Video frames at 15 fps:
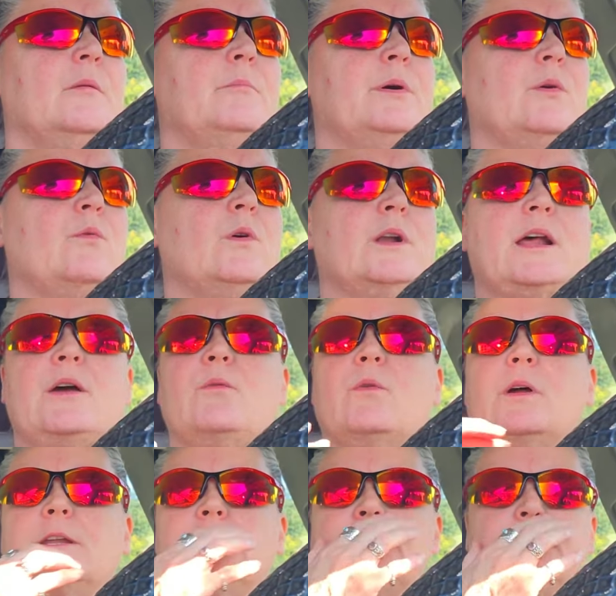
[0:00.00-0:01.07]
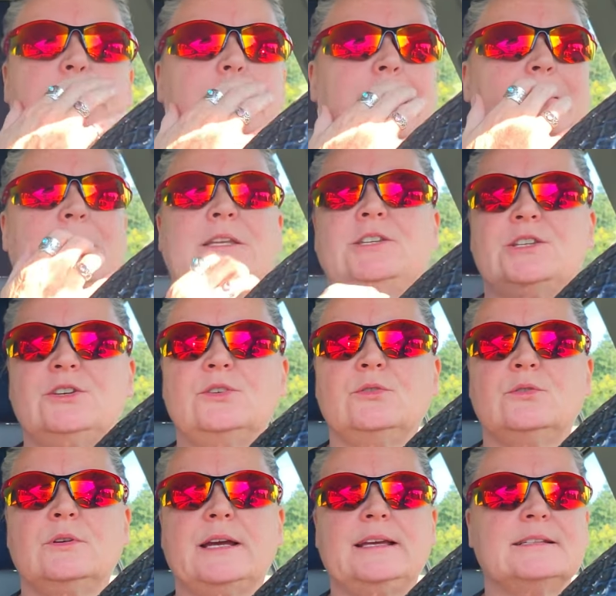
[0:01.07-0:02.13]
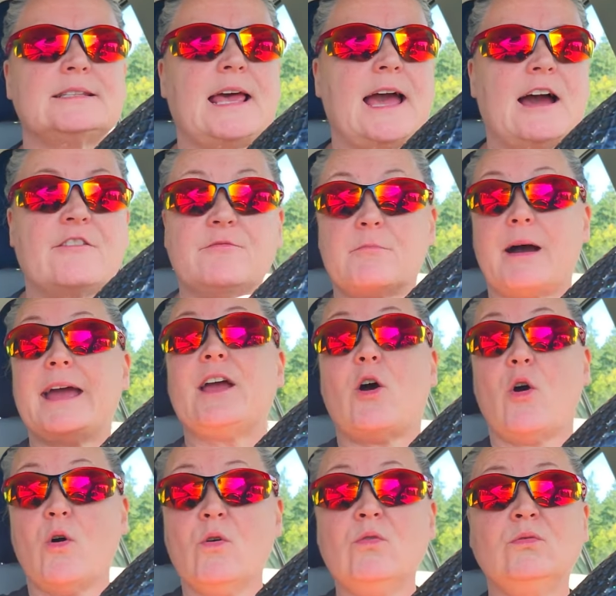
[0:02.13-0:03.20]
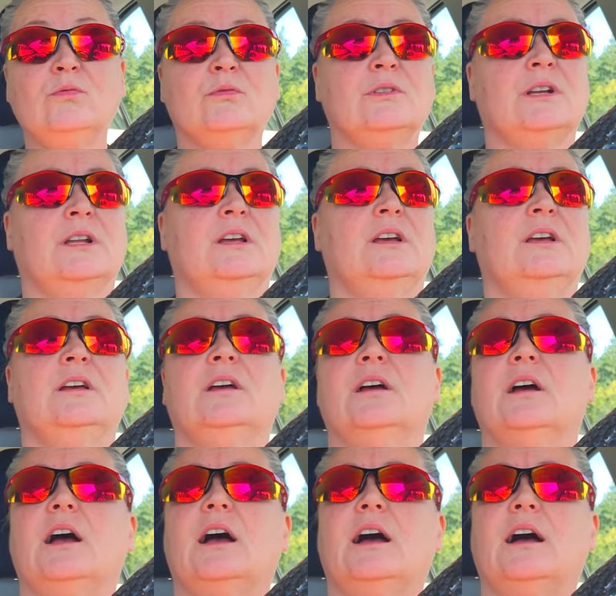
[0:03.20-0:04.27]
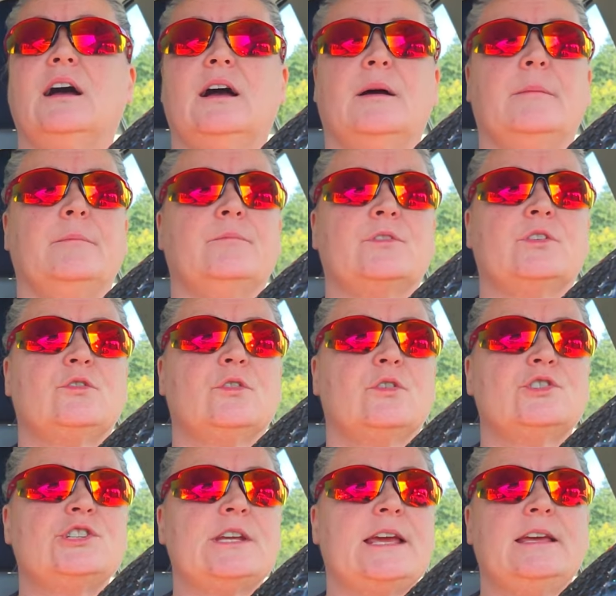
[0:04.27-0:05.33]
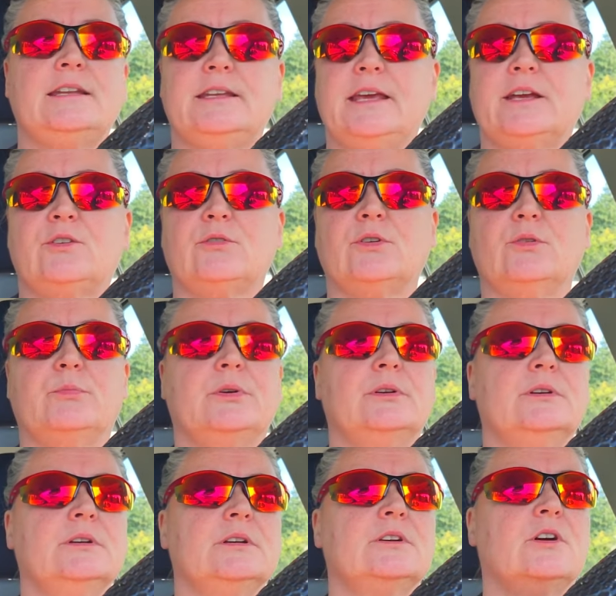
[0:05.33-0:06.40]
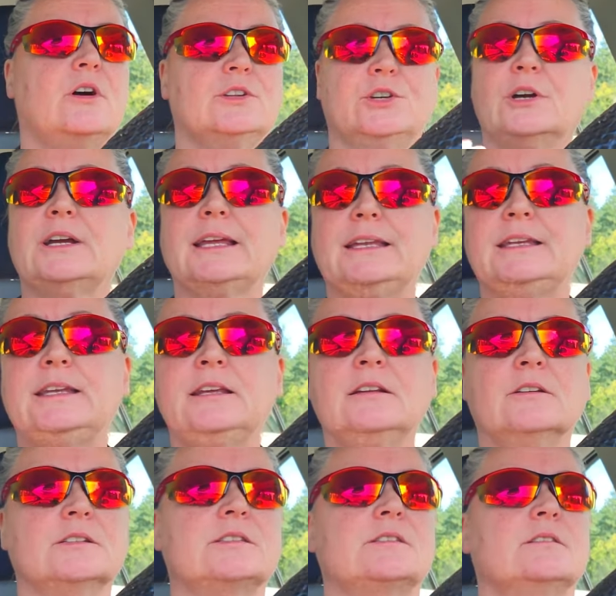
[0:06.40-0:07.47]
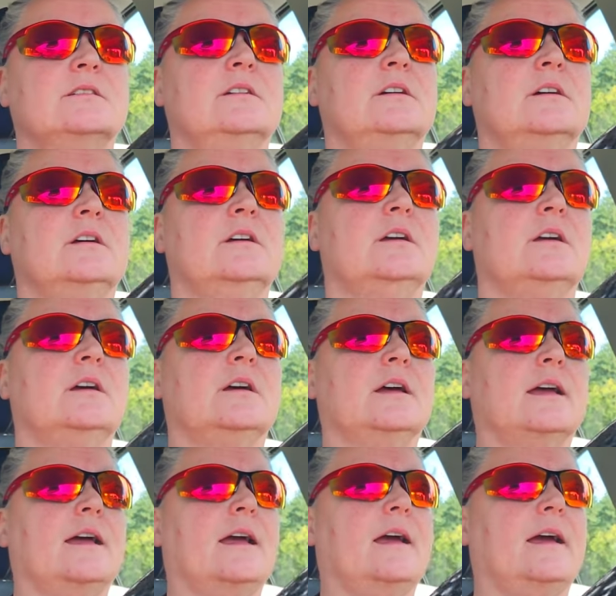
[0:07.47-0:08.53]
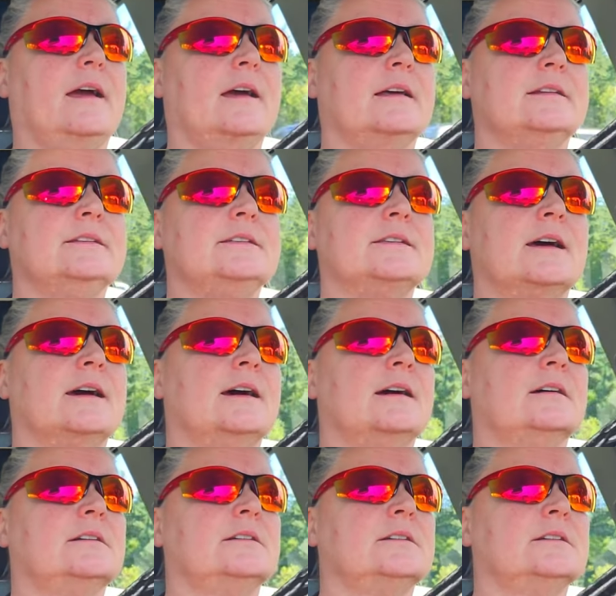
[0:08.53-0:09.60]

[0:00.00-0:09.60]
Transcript: But what I want to maybe do is have my own crochet and knit group called Hook and Needles, and then